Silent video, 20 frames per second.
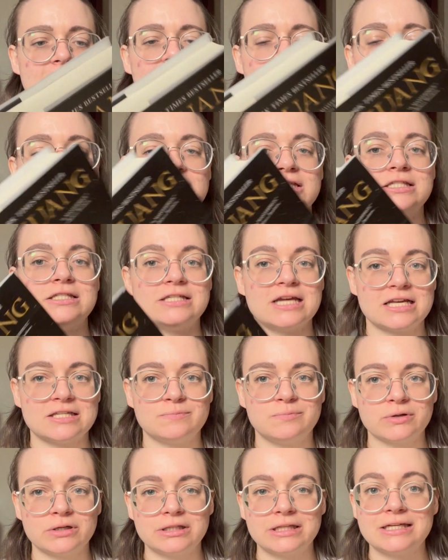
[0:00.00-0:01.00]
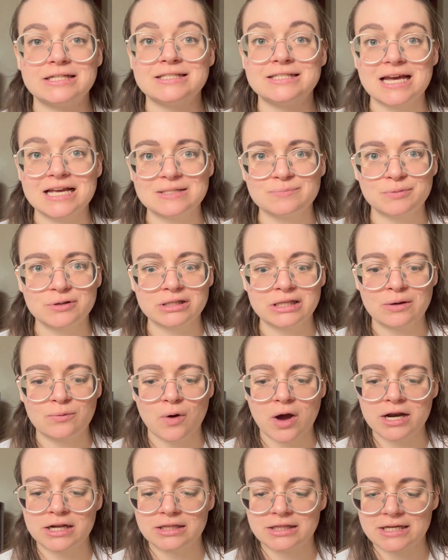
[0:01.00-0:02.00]
I just desperately, desperately
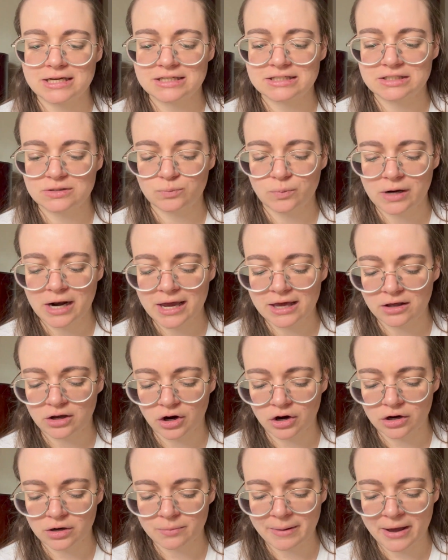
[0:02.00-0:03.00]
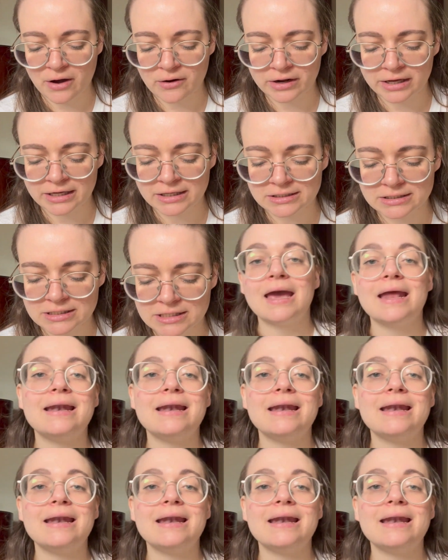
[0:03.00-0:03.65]
wanted this when I heard about it.